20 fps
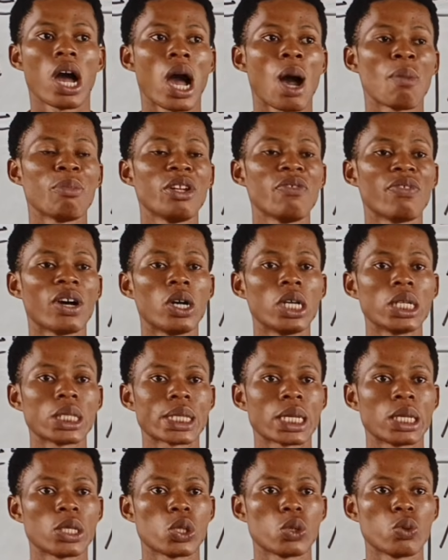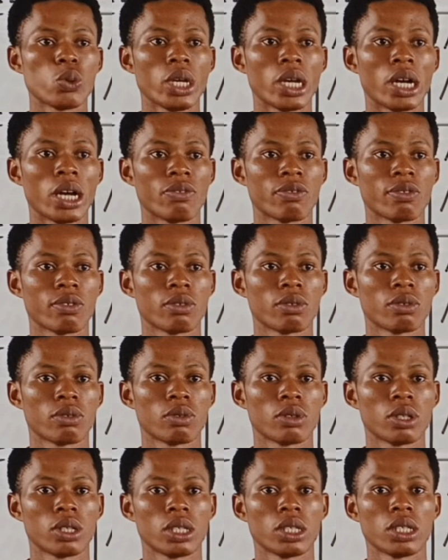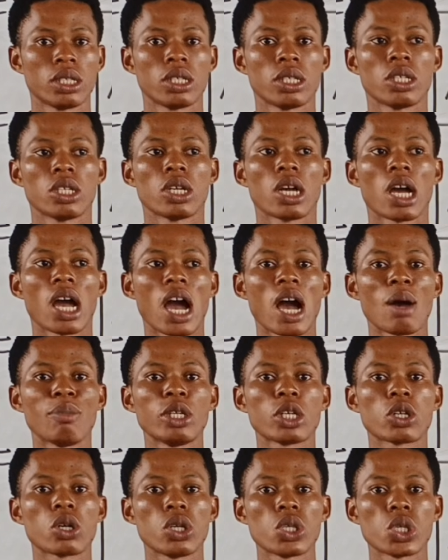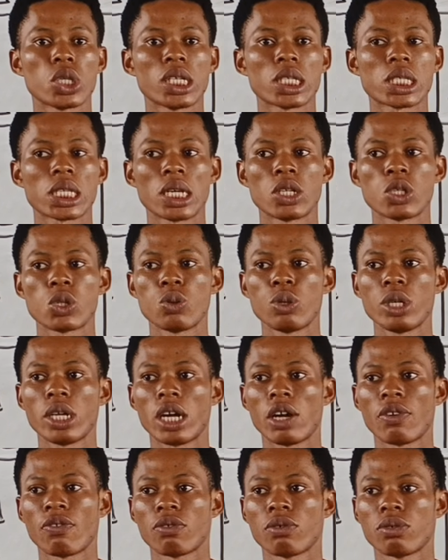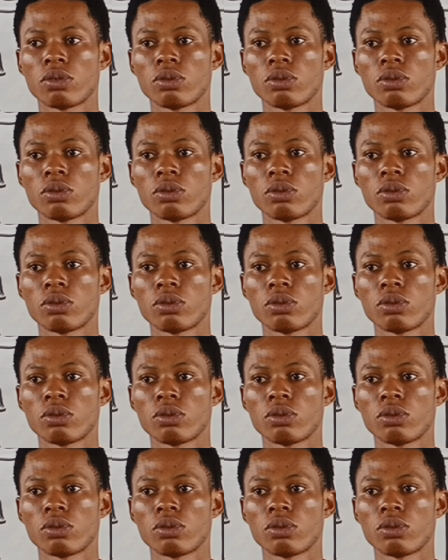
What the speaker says: How many vowel sounds do we have? How many consonant sounds do we have?